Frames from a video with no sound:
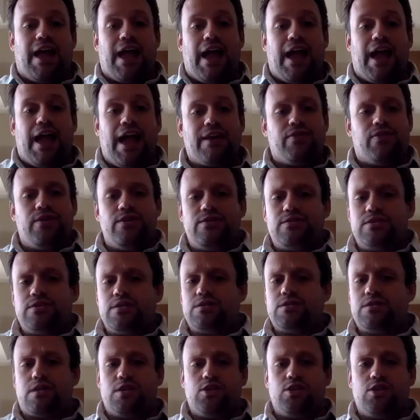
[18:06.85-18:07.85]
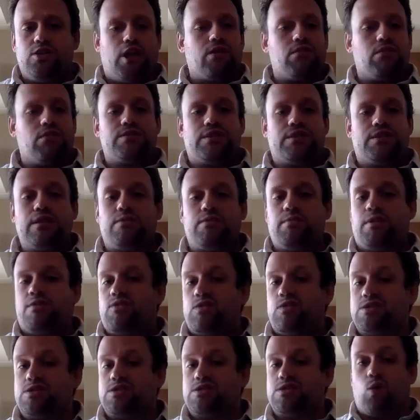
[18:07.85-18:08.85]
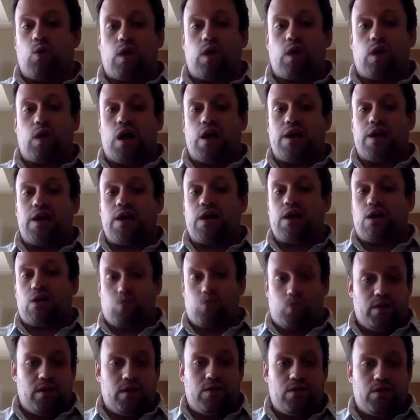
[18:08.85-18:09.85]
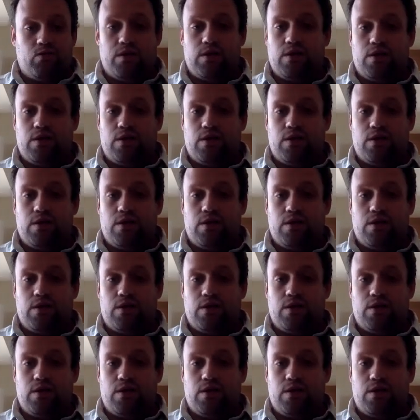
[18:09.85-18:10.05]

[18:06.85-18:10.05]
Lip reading: hey, this is the general sentiment of what's going on here with